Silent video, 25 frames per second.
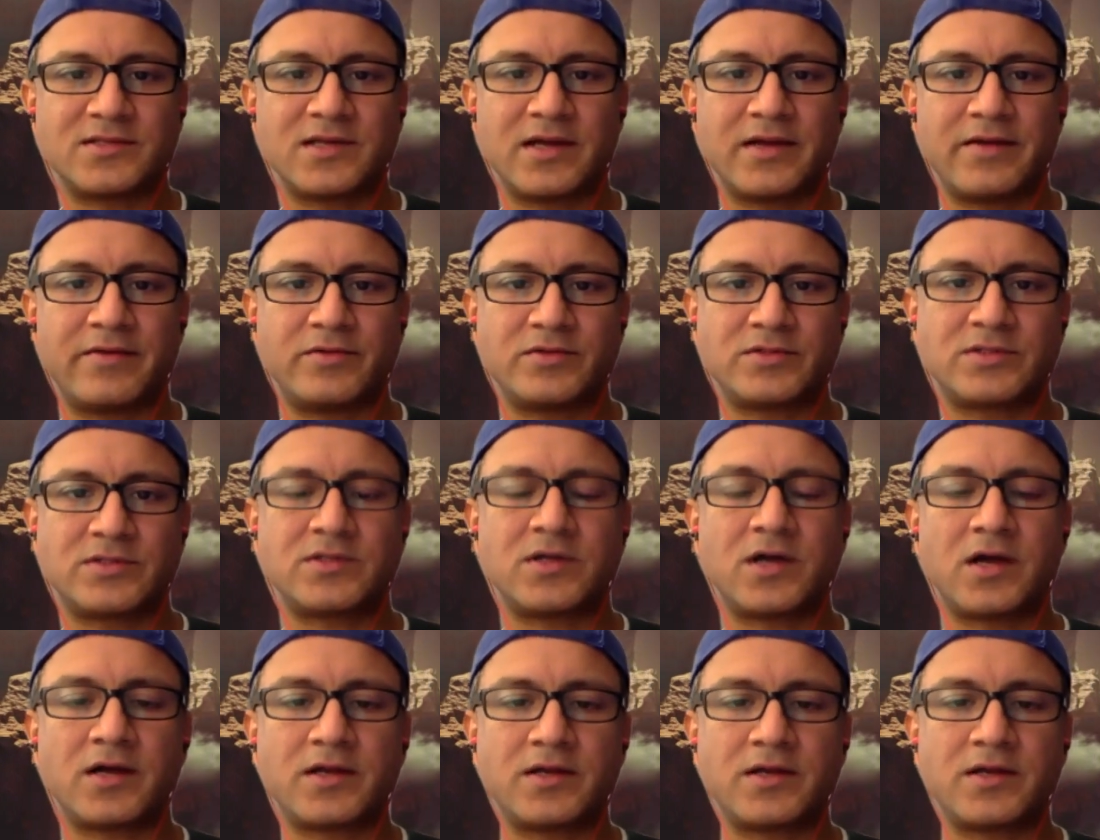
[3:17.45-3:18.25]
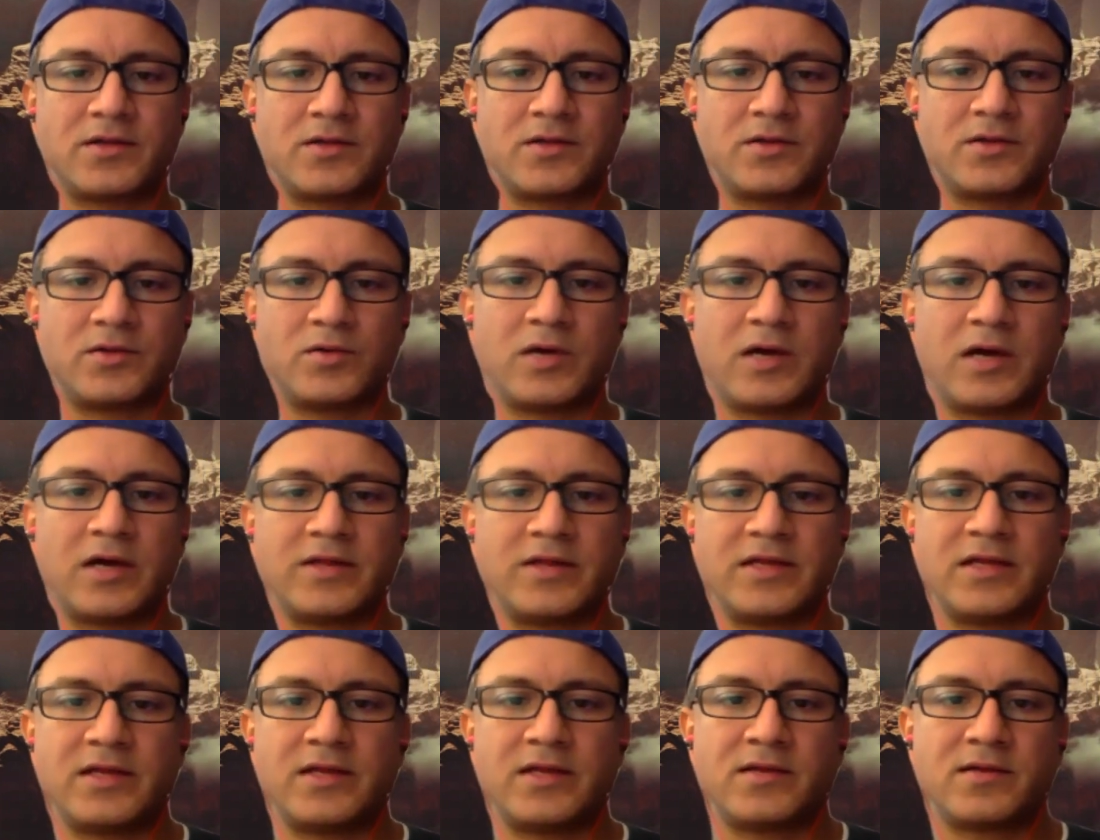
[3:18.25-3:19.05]
I was talking to
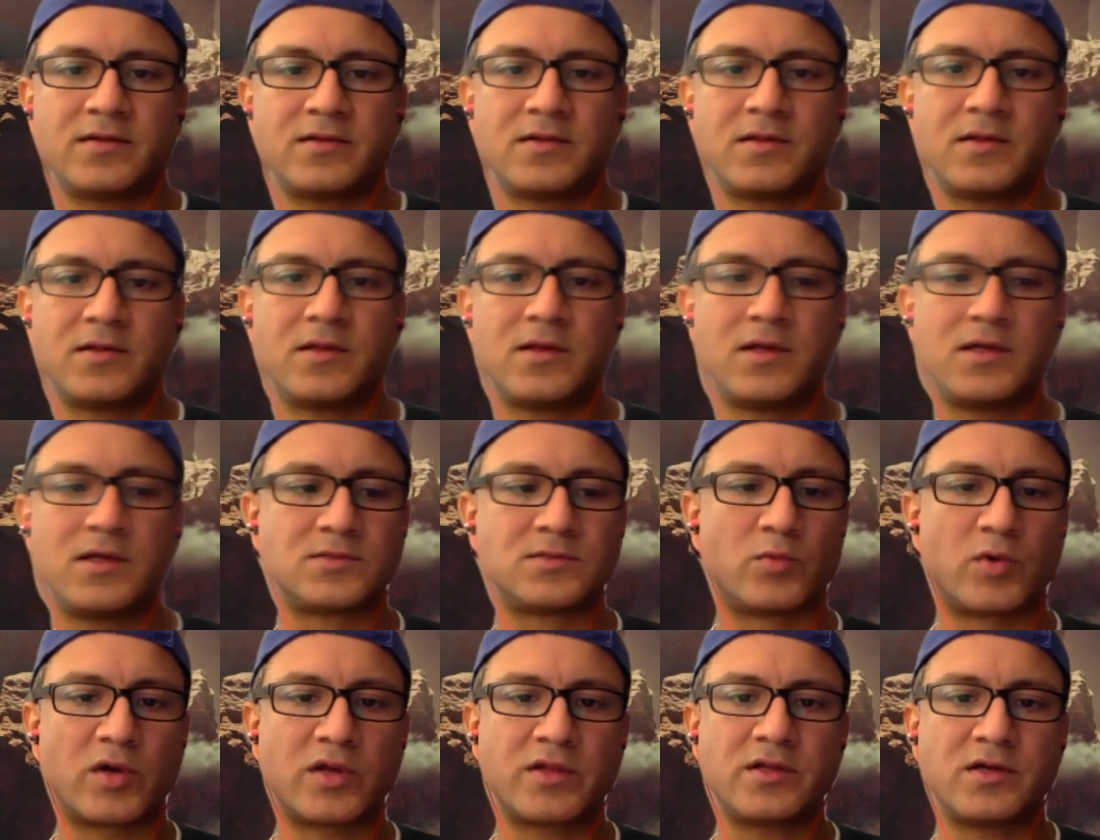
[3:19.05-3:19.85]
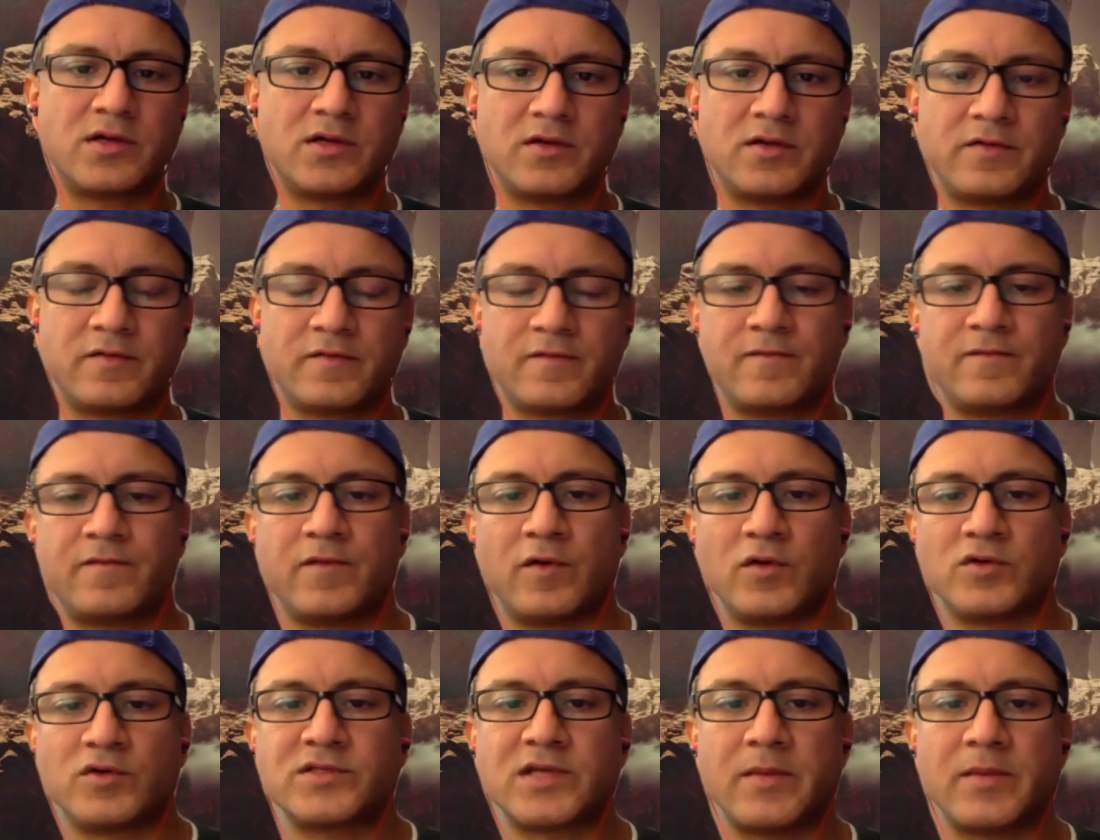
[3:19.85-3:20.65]
Adi, who's one of the
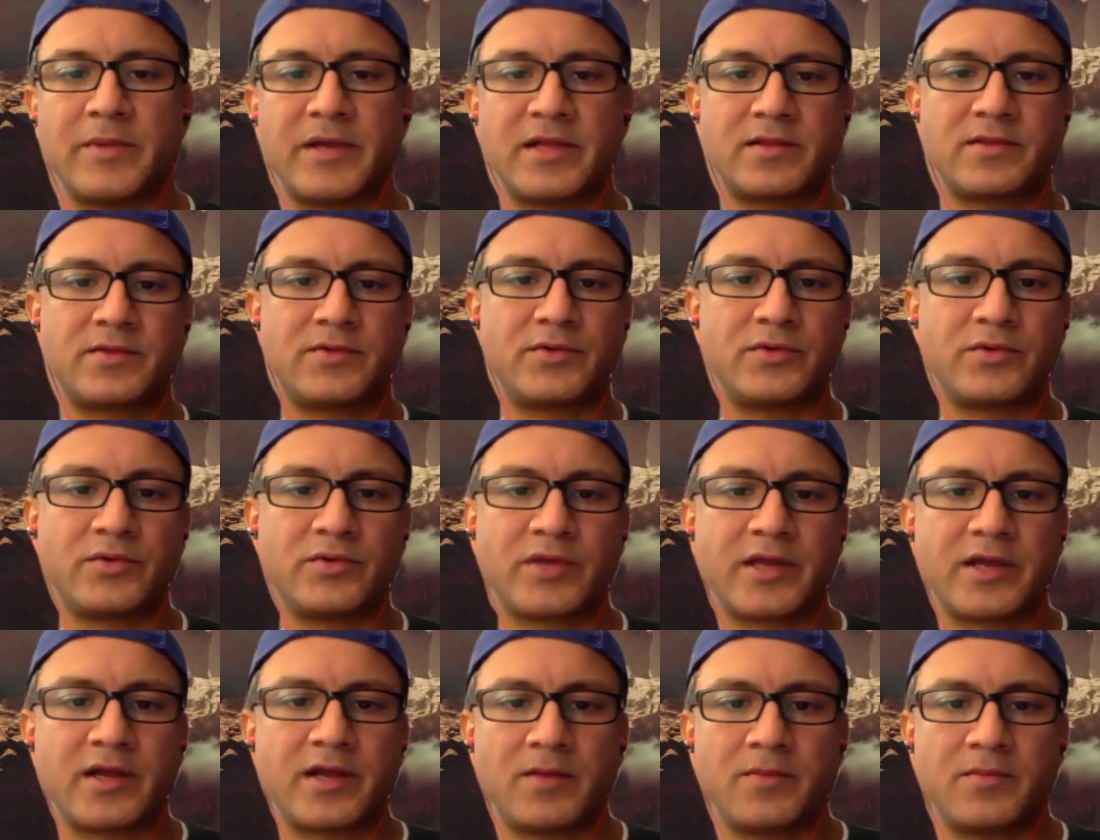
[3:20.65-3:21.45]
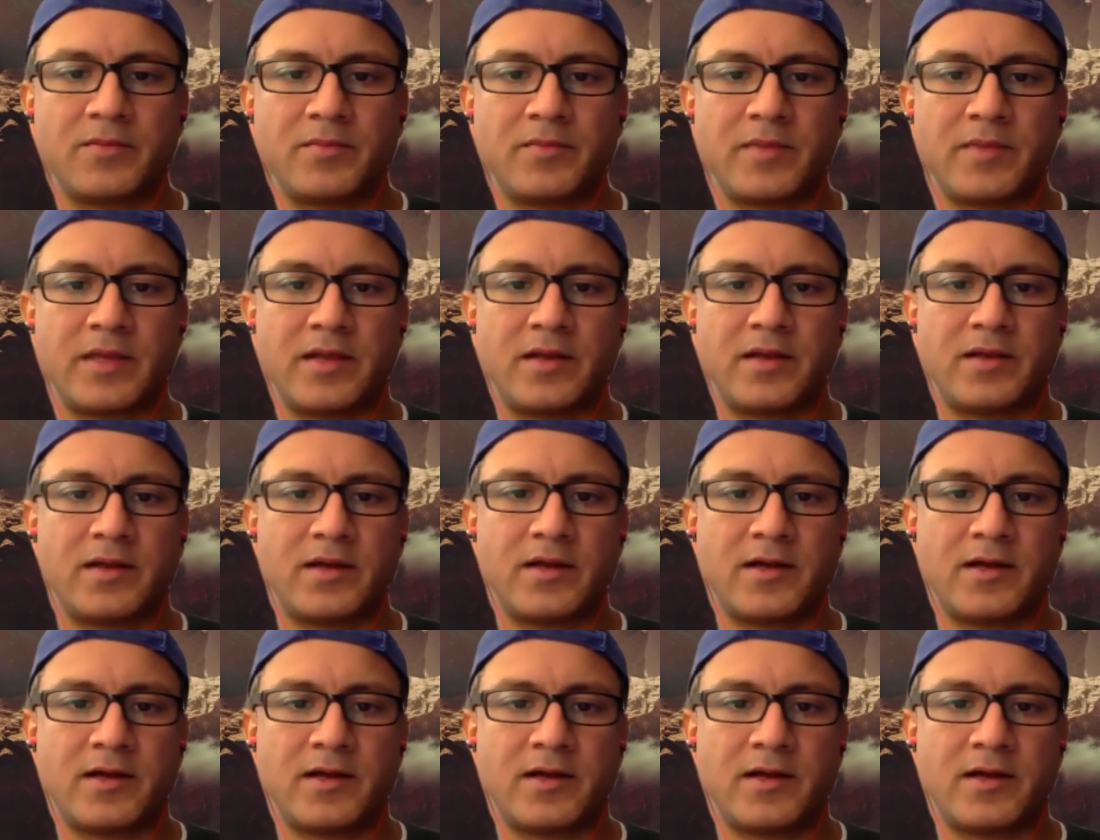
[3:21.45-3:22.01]
folks I met through GitHub, and